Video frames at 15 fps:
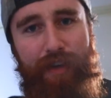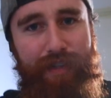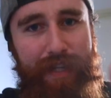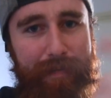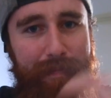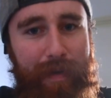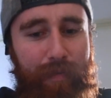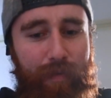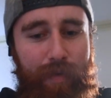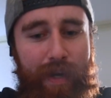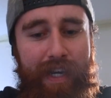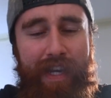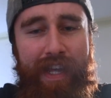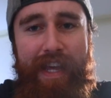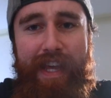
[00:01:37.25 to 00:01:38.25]
So tip number
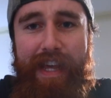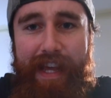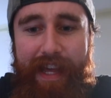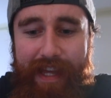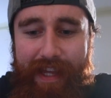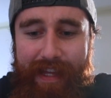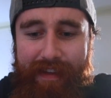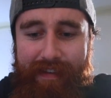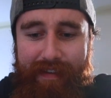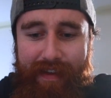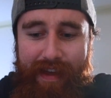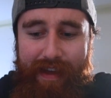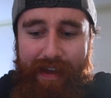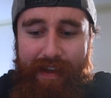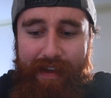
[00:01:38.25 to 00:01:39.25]
one is
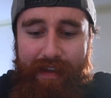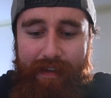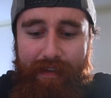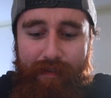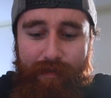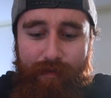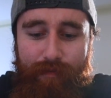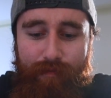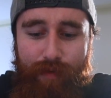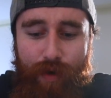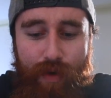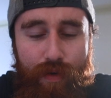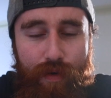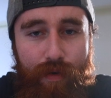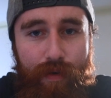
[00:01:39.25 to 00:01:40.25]

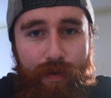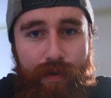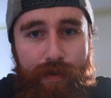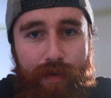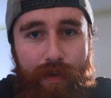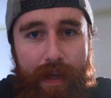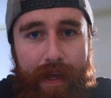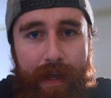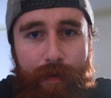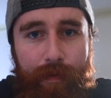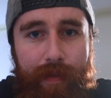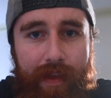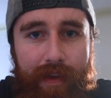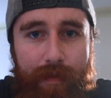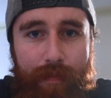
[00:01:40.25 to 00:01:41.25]
record
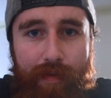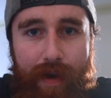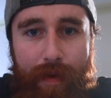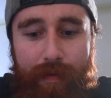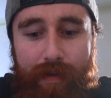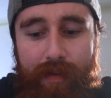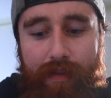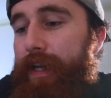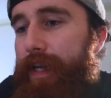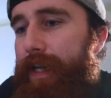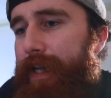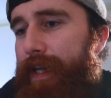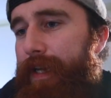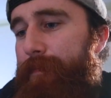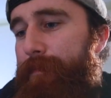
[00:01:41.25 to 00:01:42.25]
within your
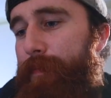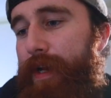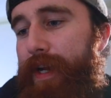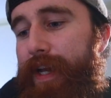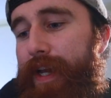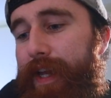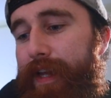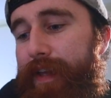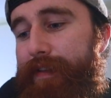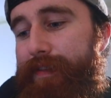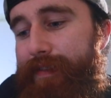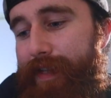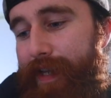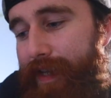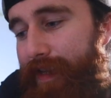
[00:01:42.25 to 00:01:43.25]
parameters. My
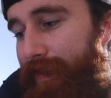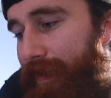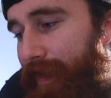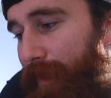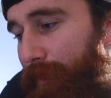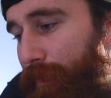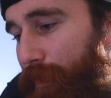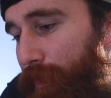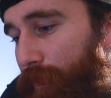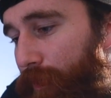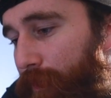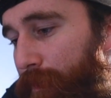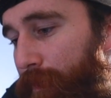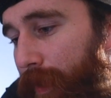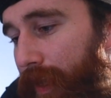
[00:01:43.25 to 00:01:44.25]
second tip
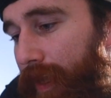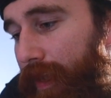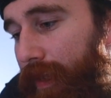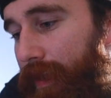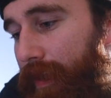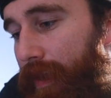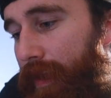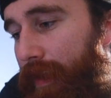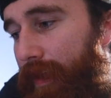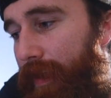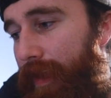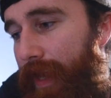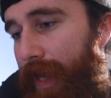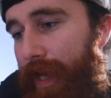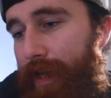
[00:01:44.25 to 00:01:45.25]
would be
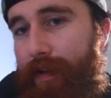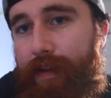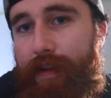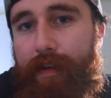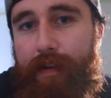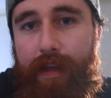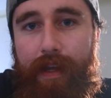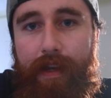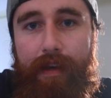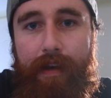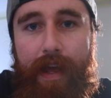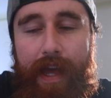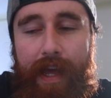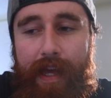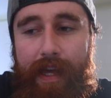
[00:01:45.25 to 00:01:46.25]
edit it
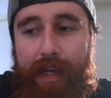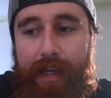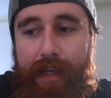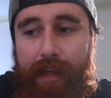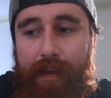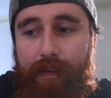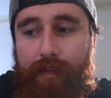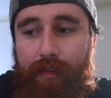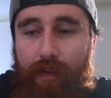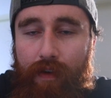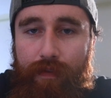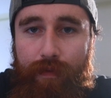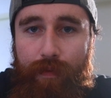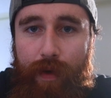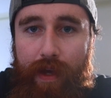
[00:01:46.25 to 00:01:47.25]
in a
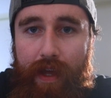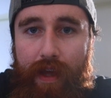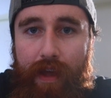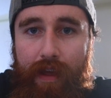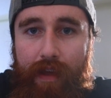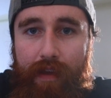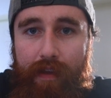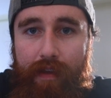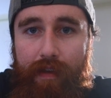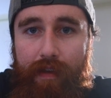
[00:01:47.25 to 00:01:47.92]
software